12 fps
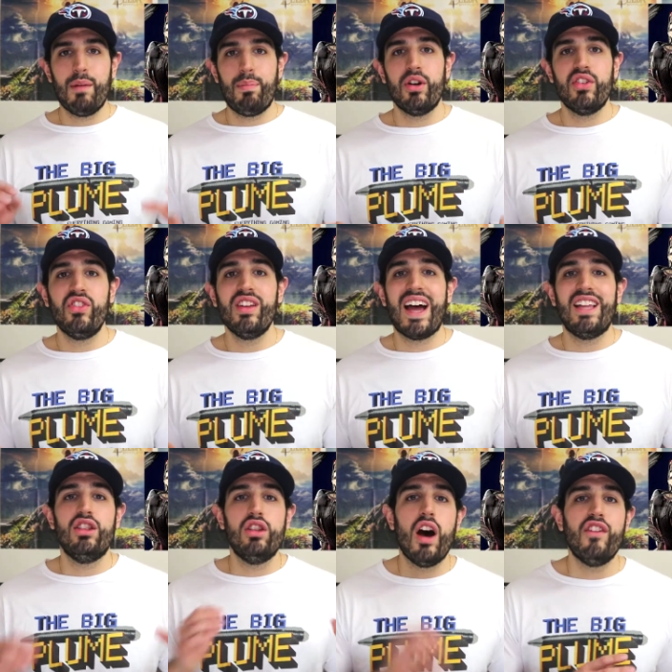Now, personally, I
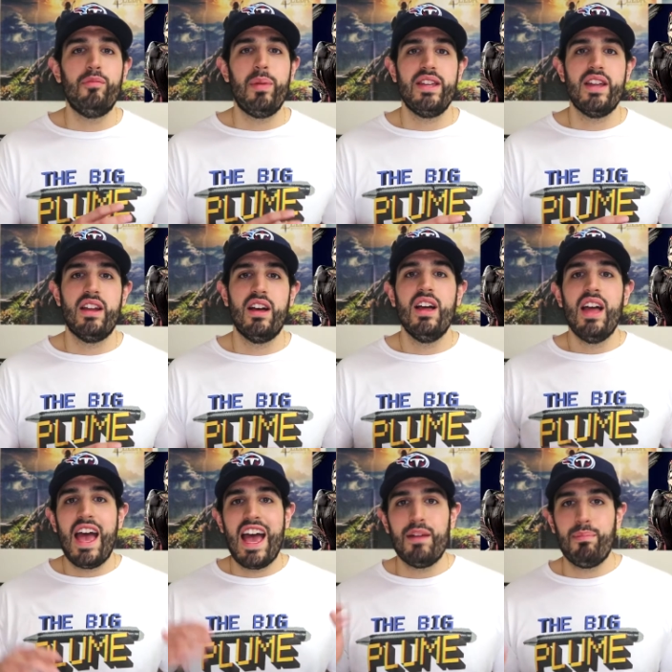loved Bayonetta
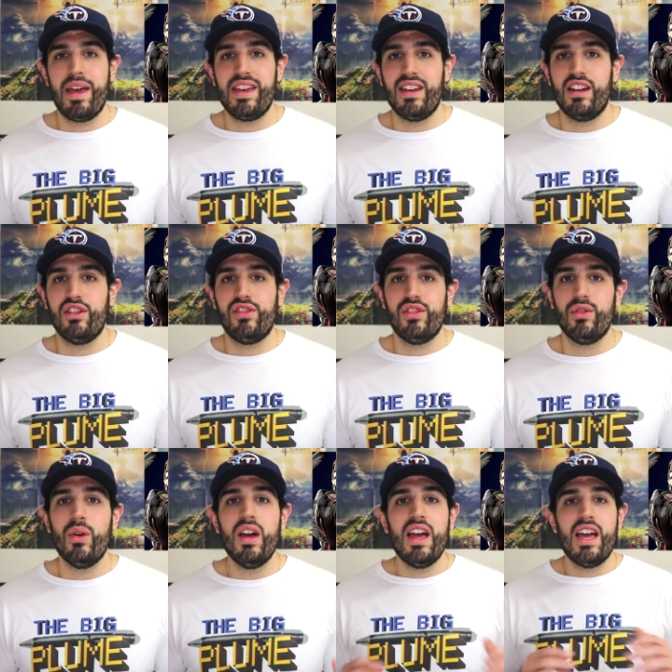and Bayonetta
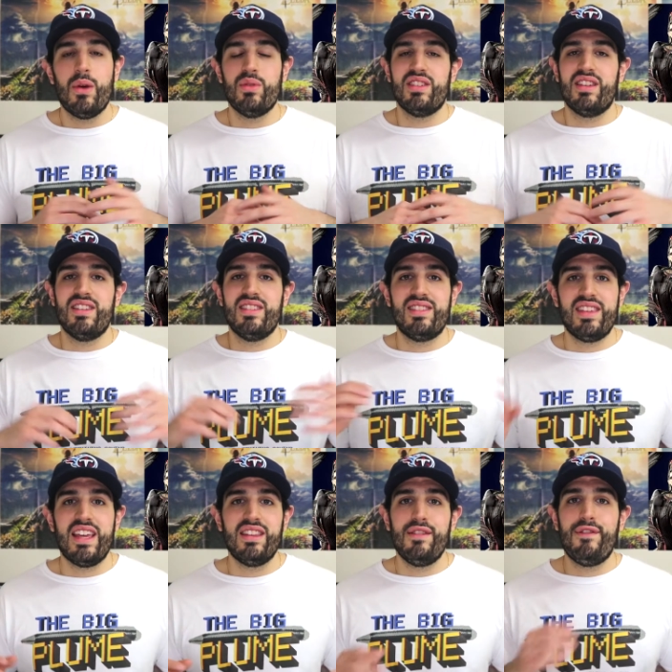2. It was an
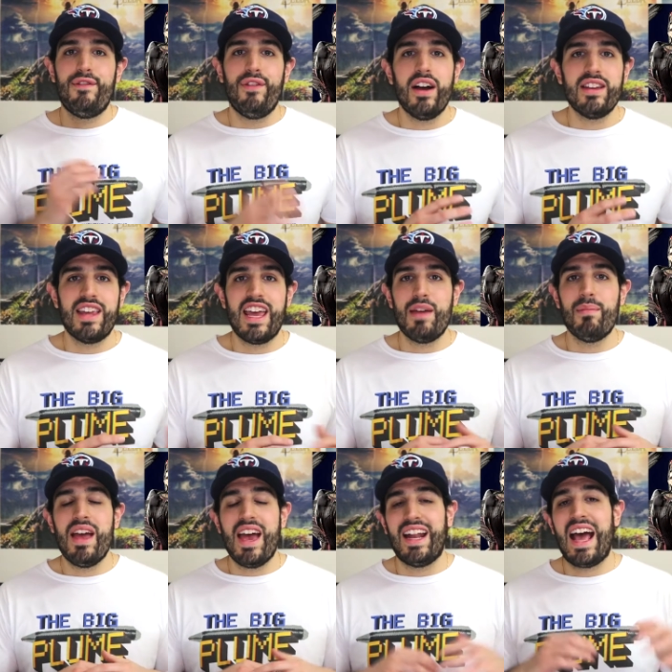insanely fun game,
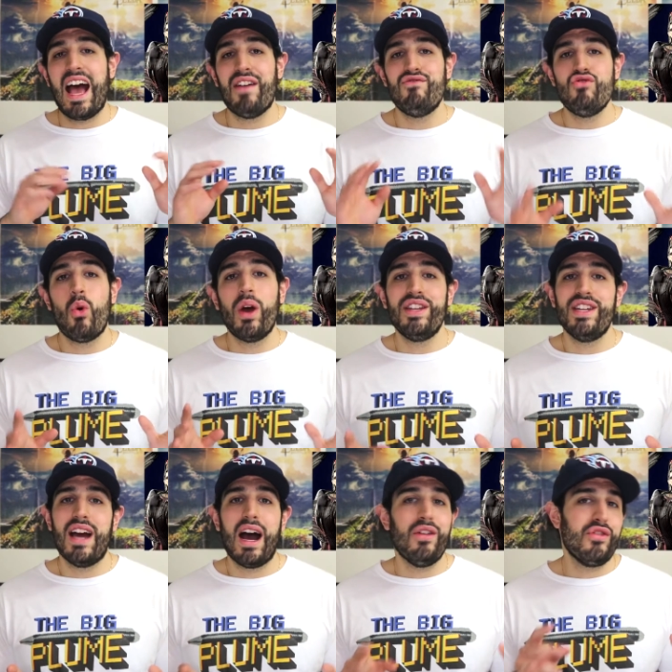and I have no
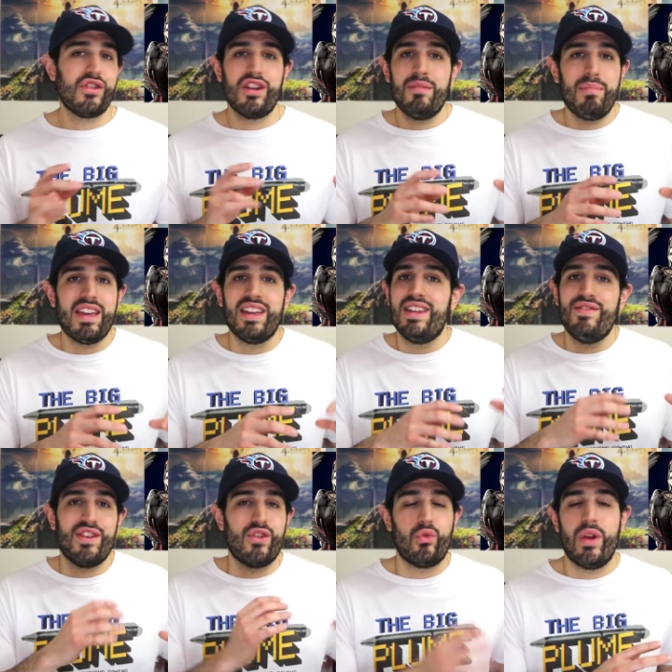idea how they're going to make it
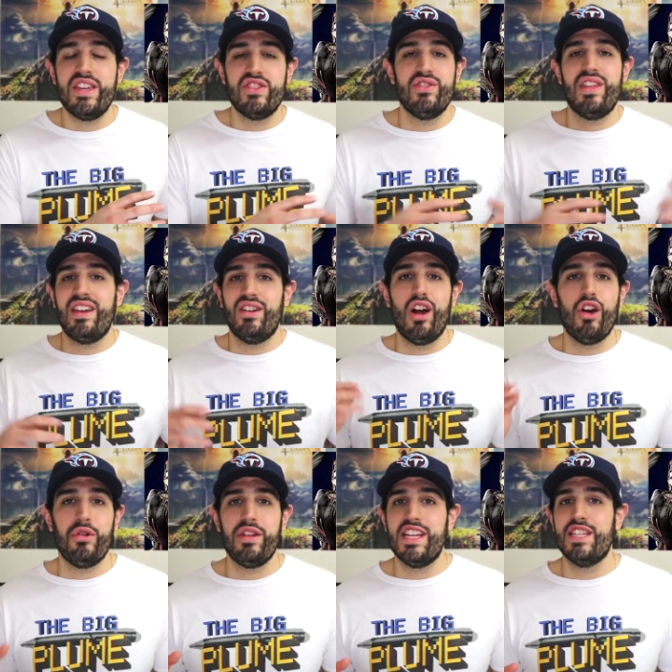even crazier than it
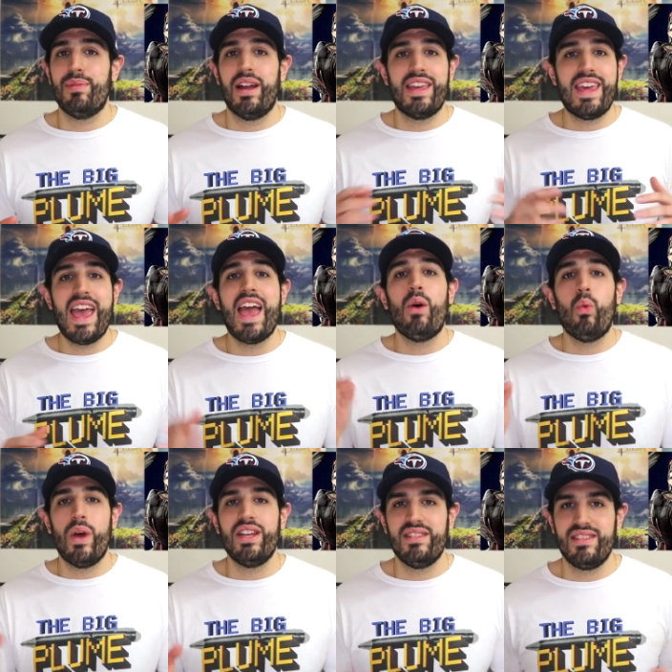already is, but I can't
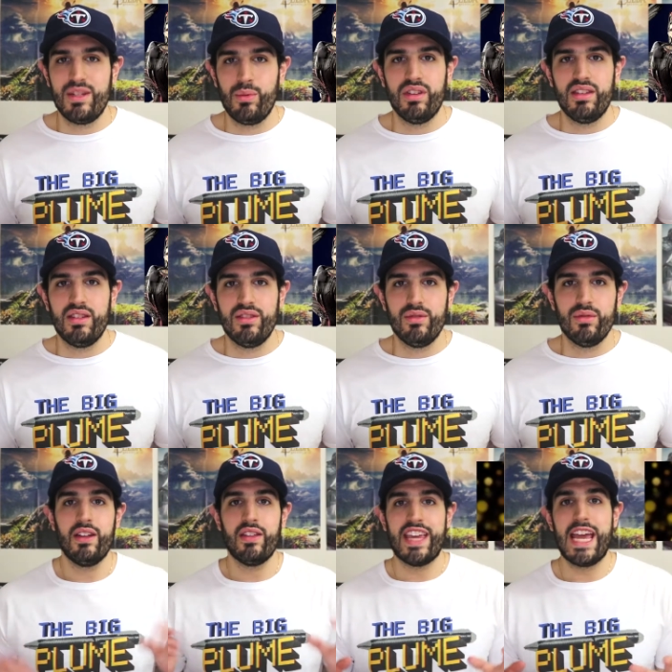wait to see what they do.
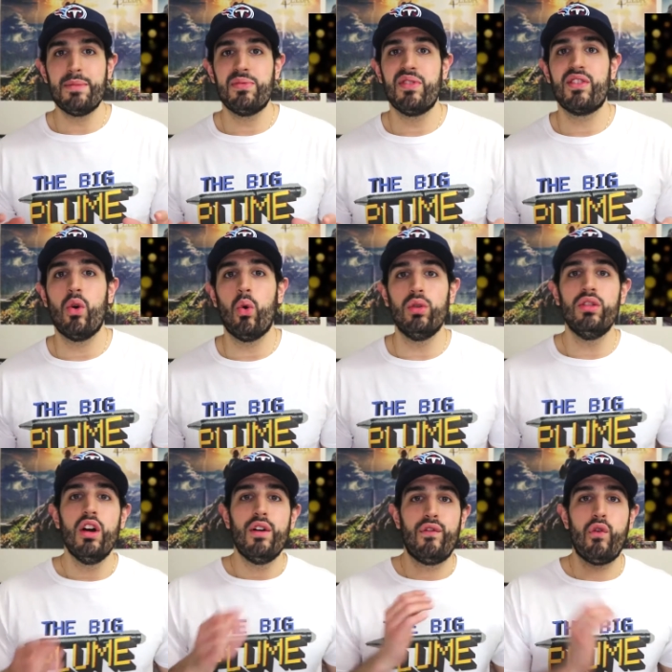Now, the games with gold
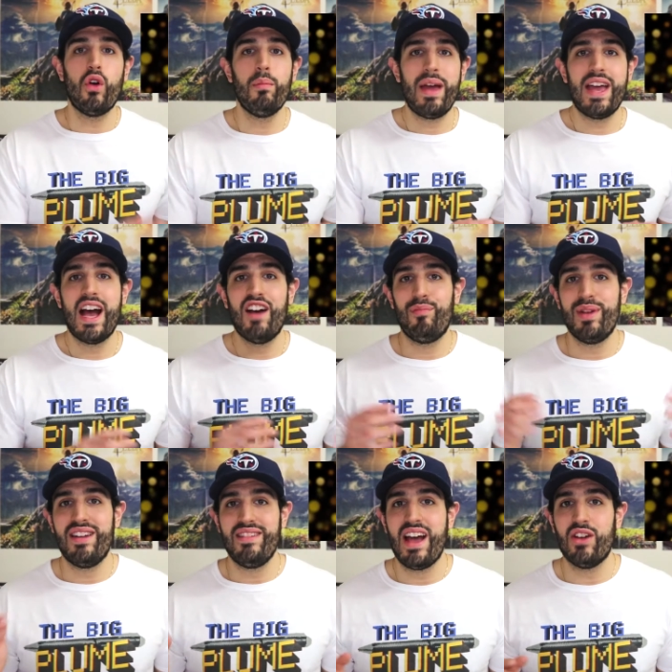Four may have been
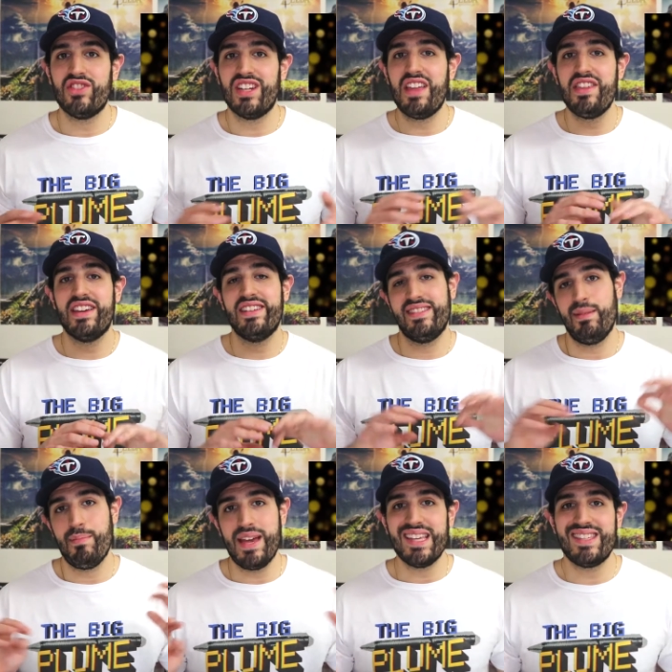announced, and I think it's an
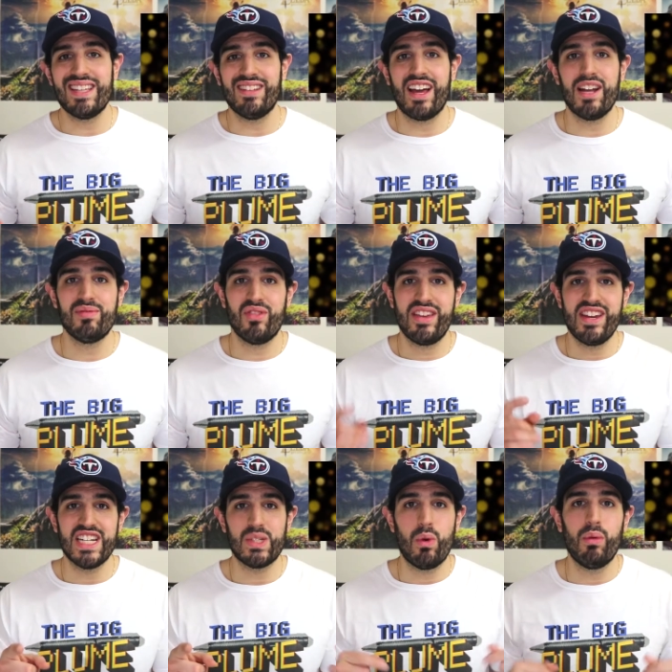amazing lineup, so
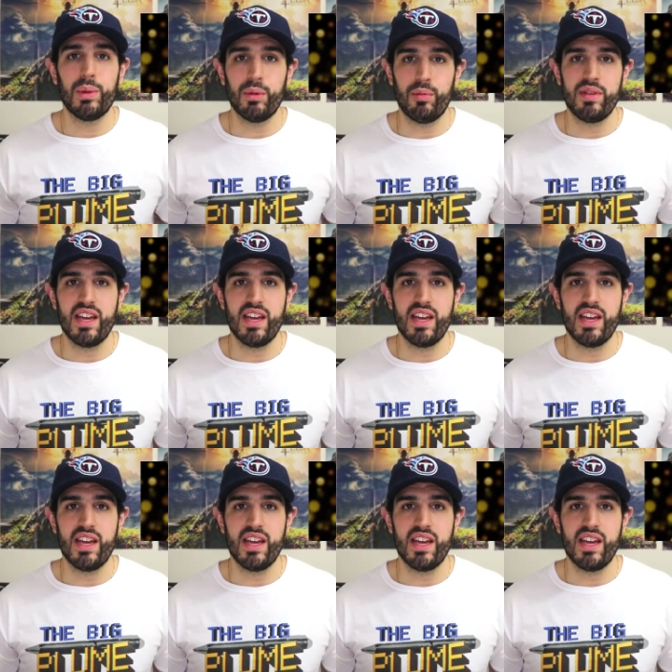here's what we will be